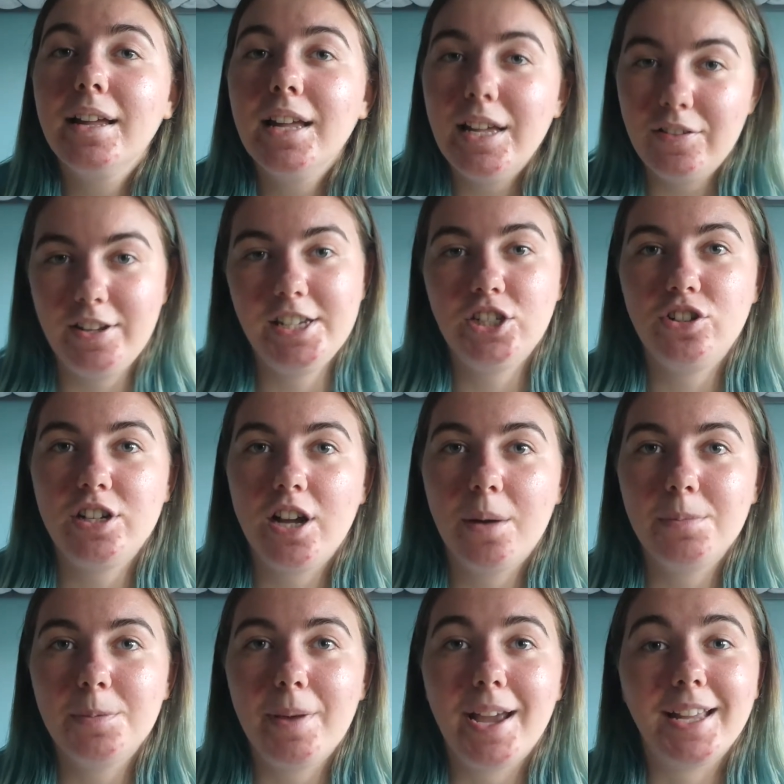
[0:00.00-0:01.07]
history
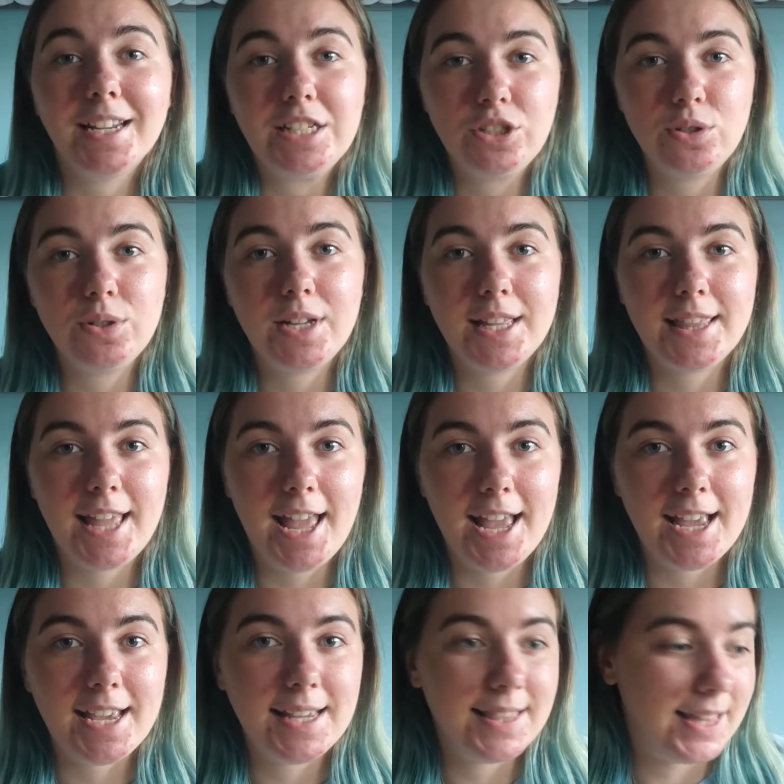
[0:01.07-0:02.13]
comes back and I do get the
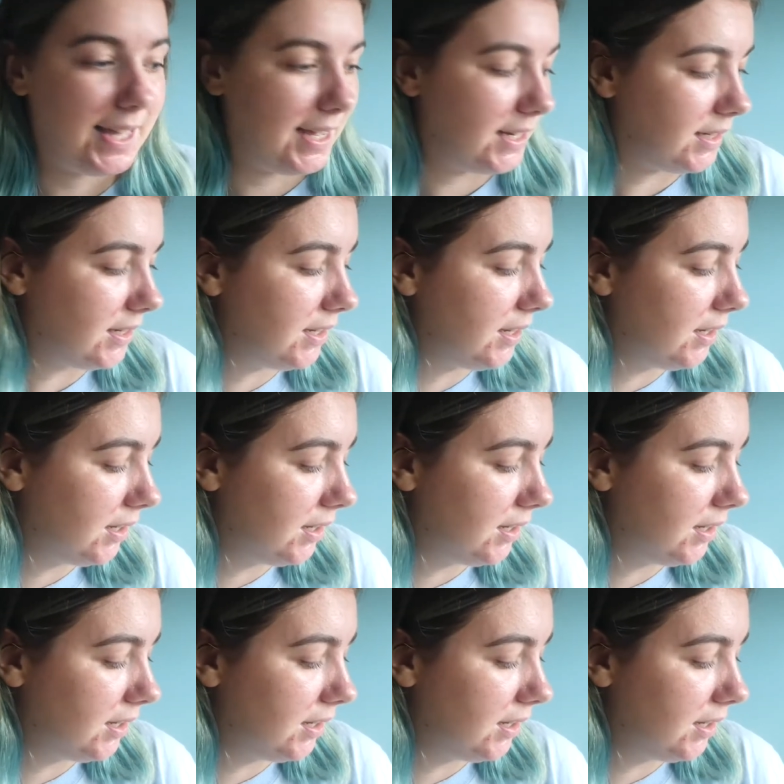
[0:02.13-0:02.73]
A, then